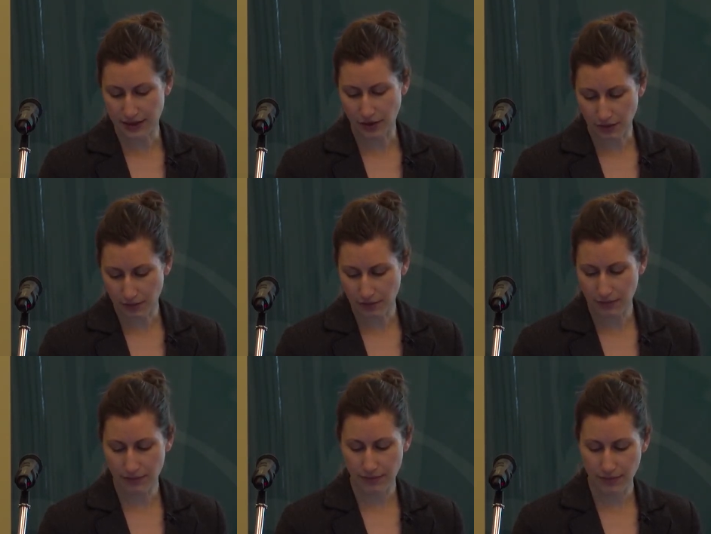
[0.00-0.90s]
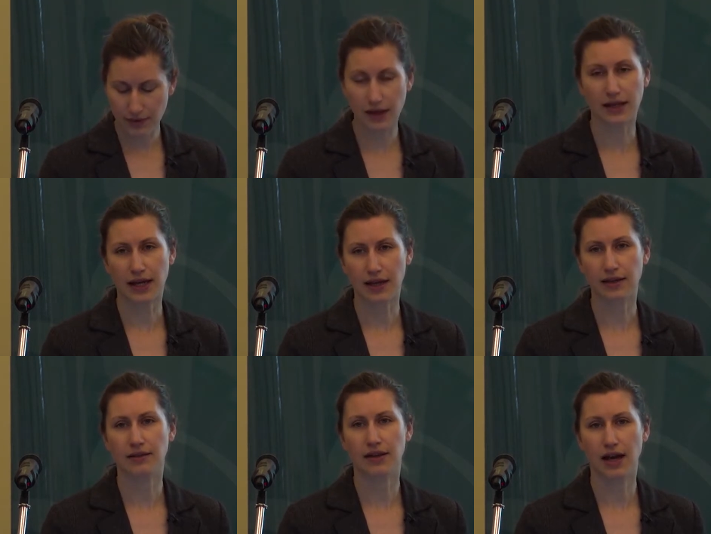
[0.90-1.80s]
So
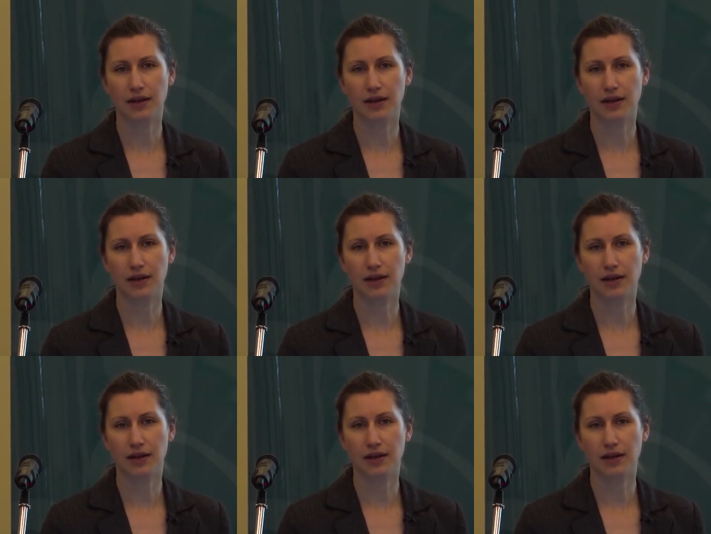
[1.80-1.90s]
again,